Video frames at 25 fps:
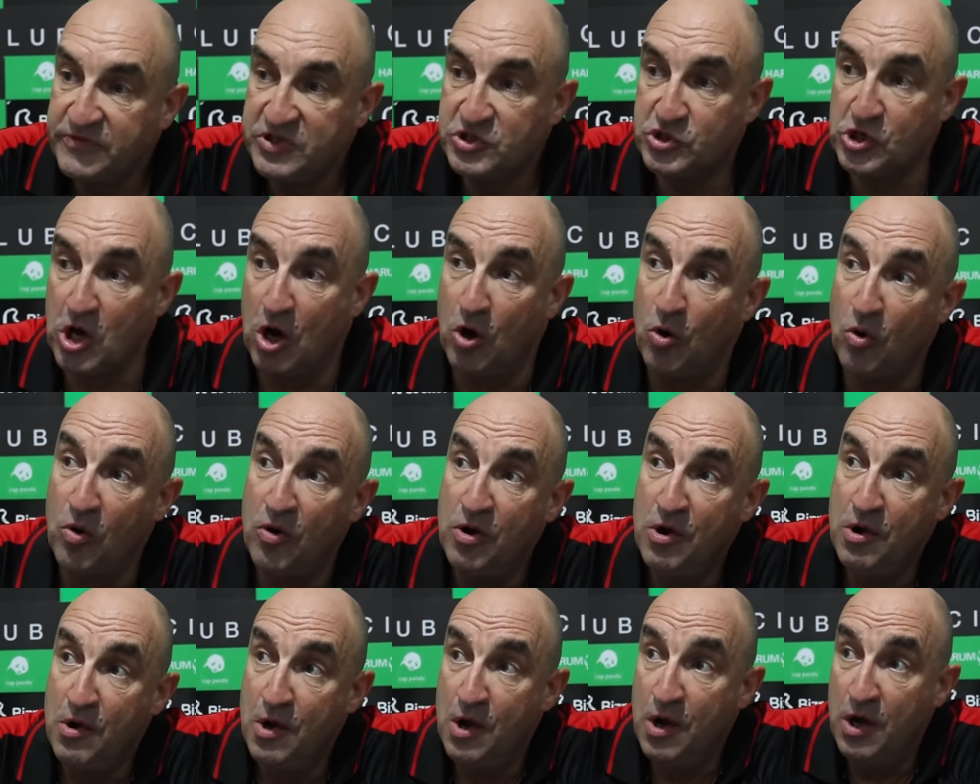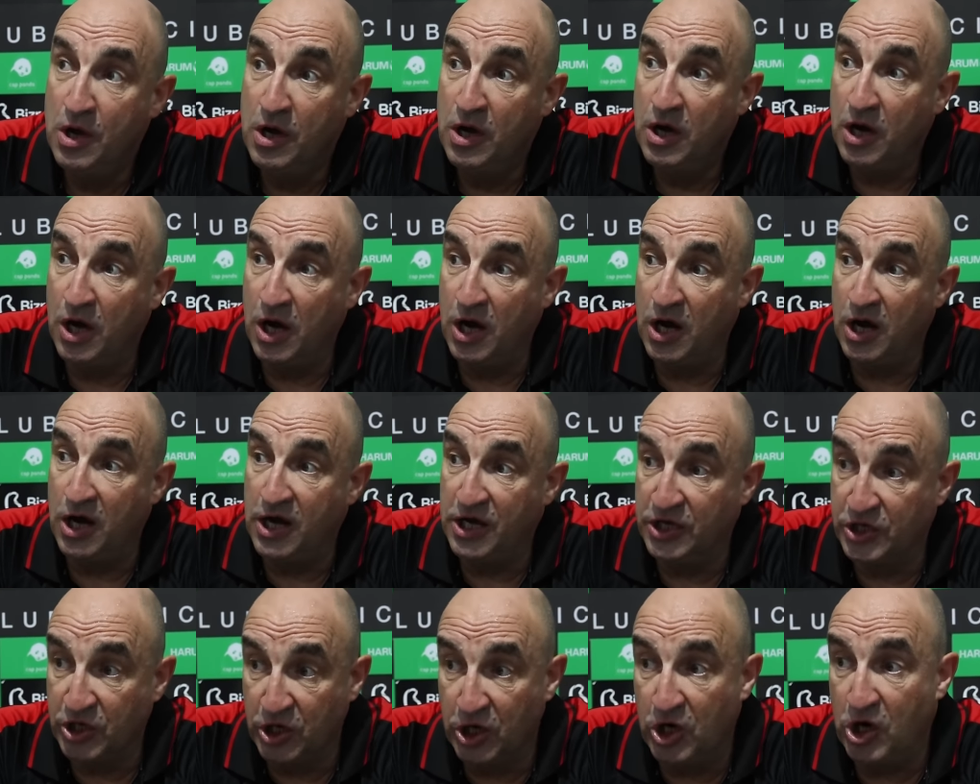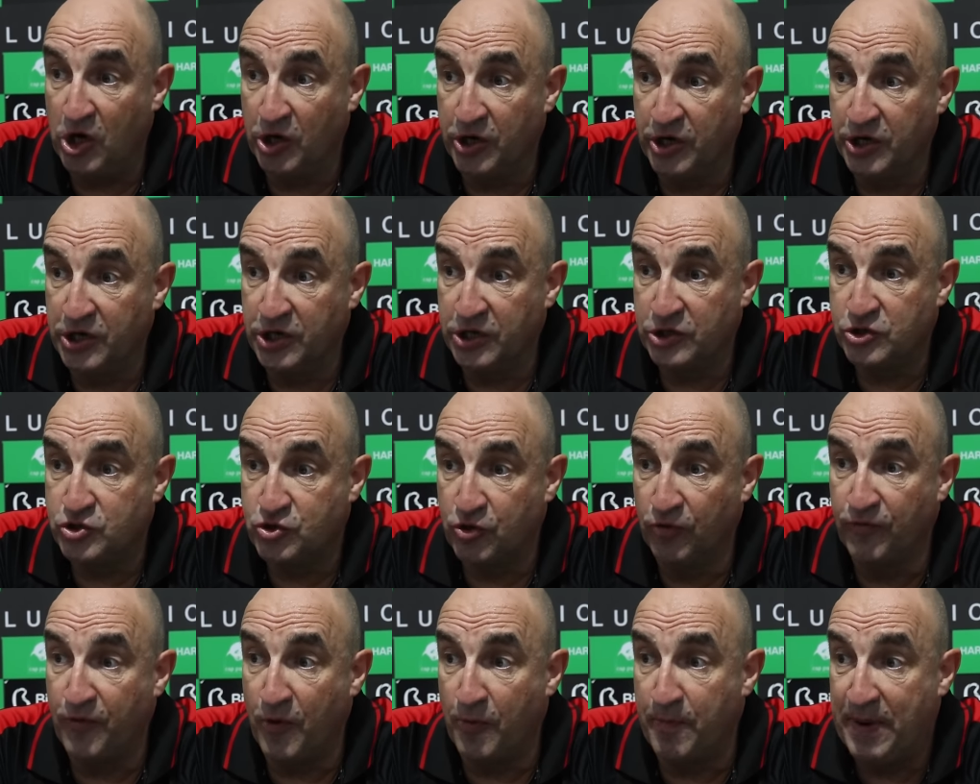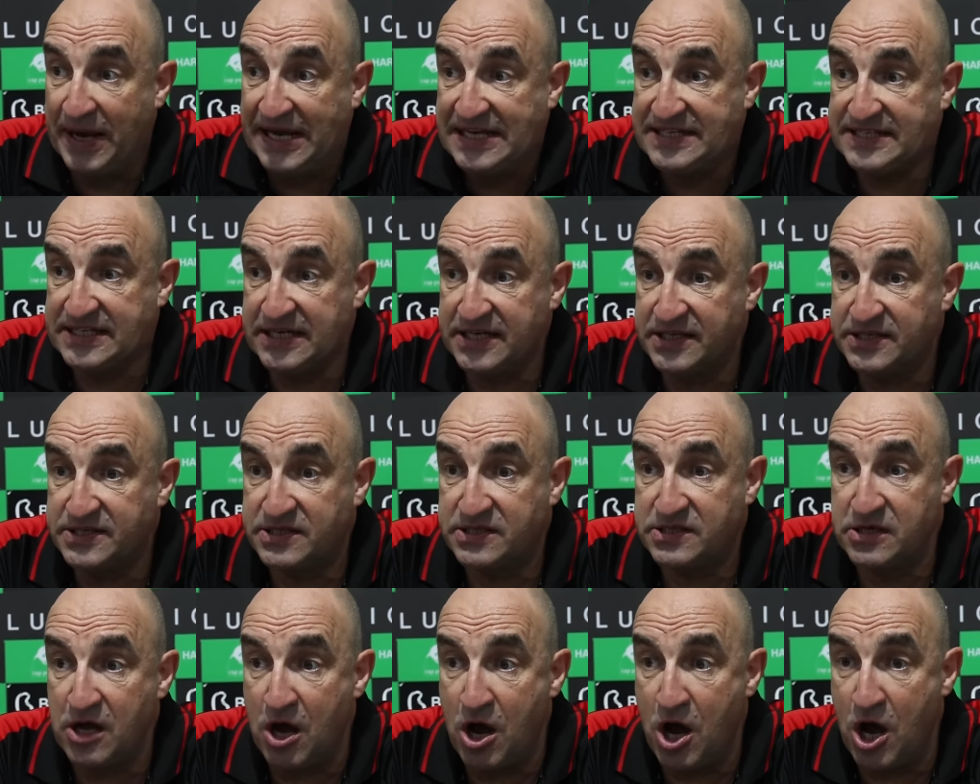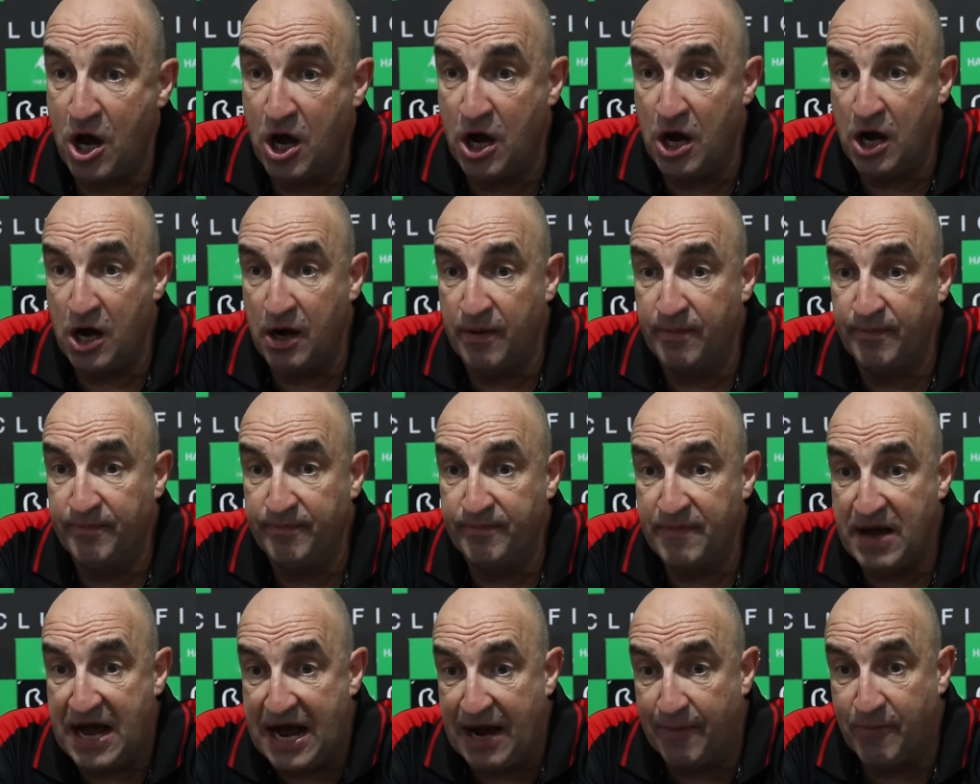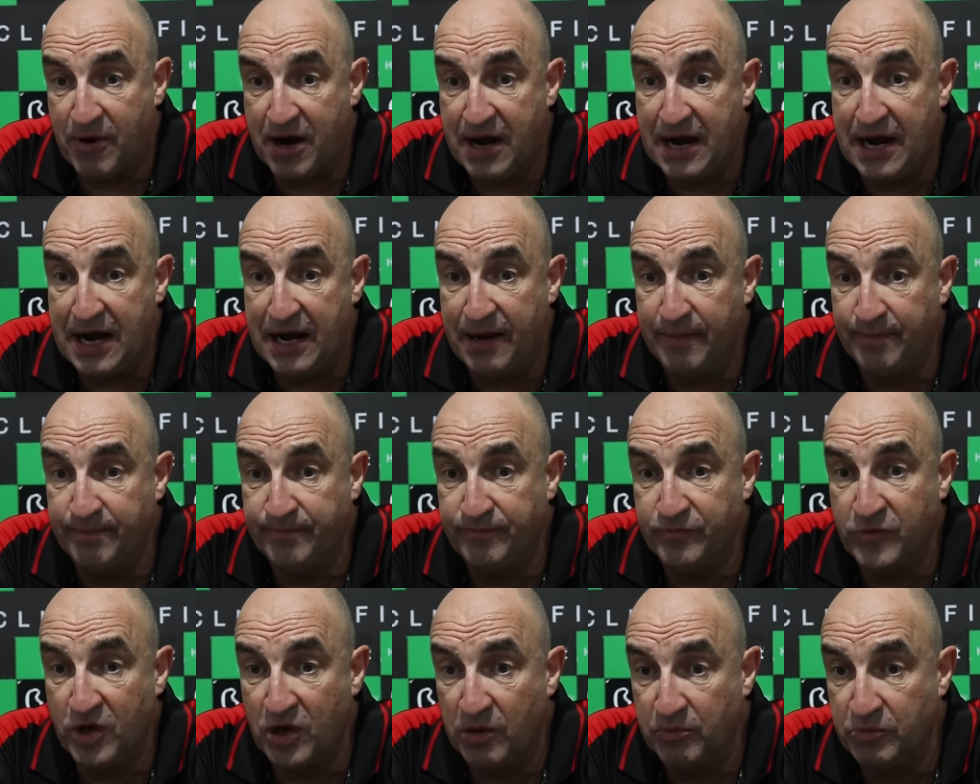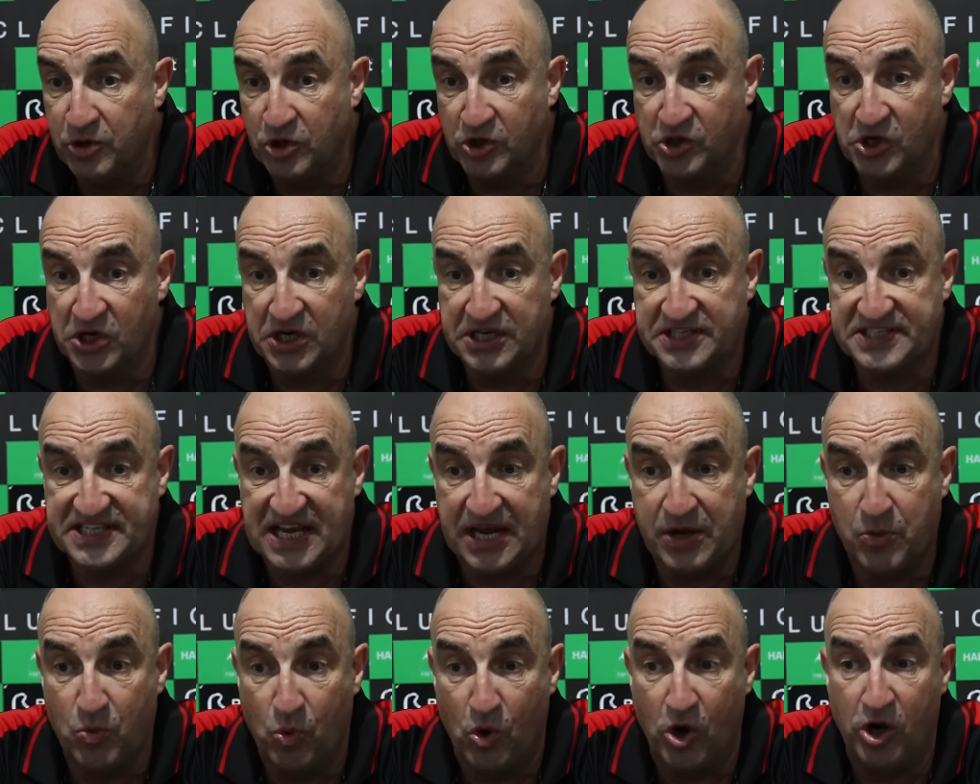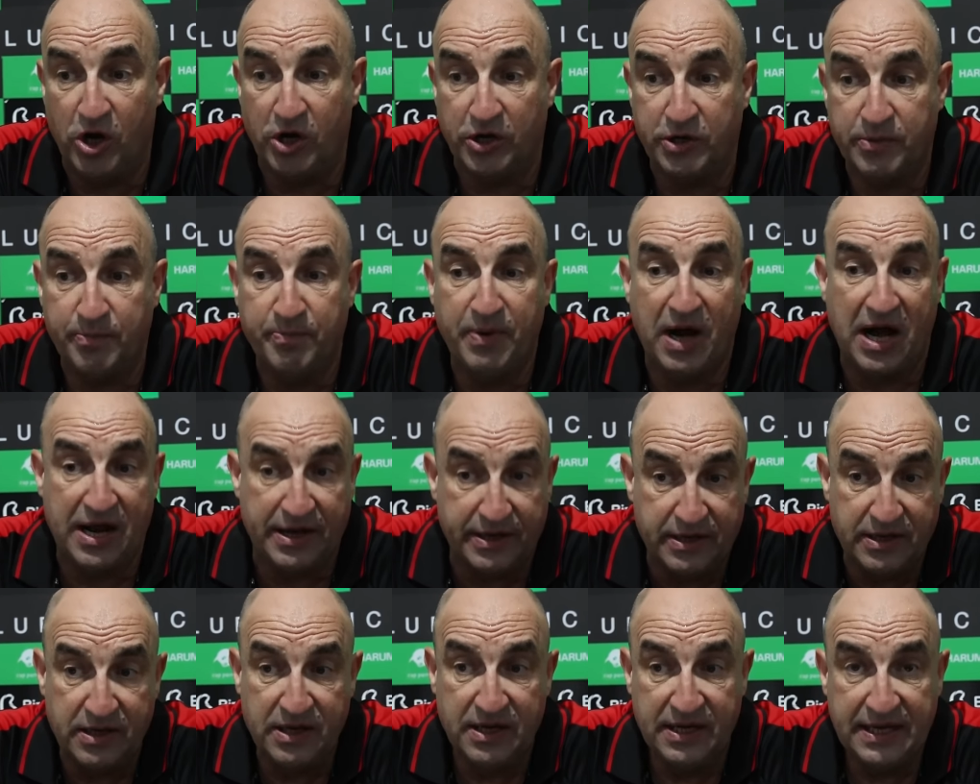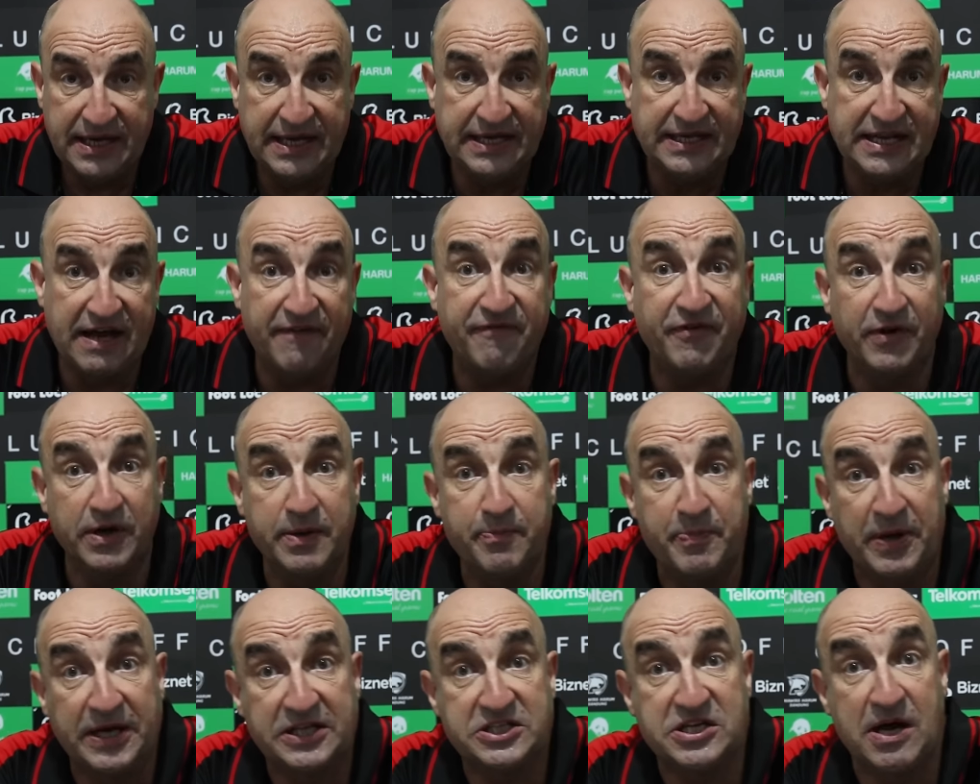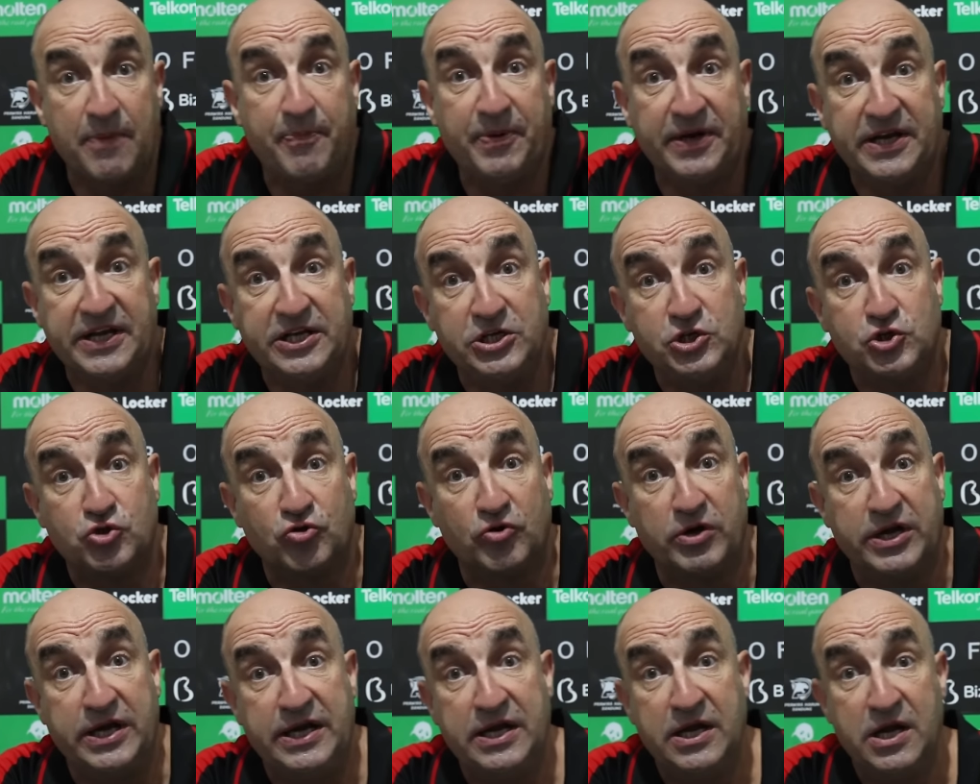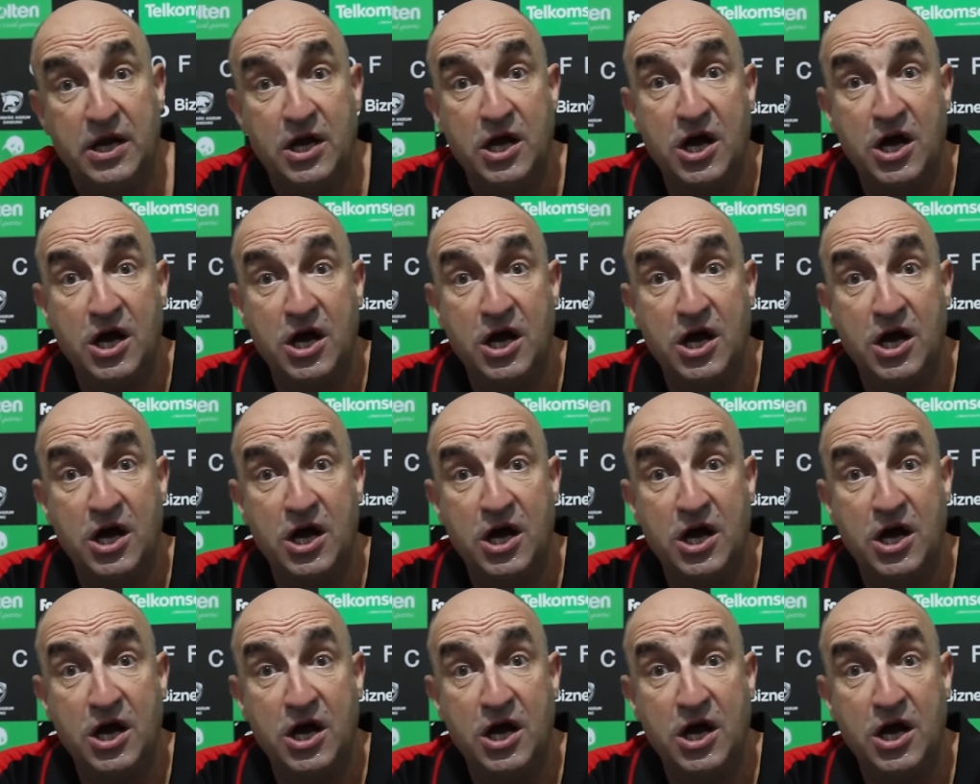So, on a truthful basis, Abraham, I'm not going to say what, but he definitely picked up an injury,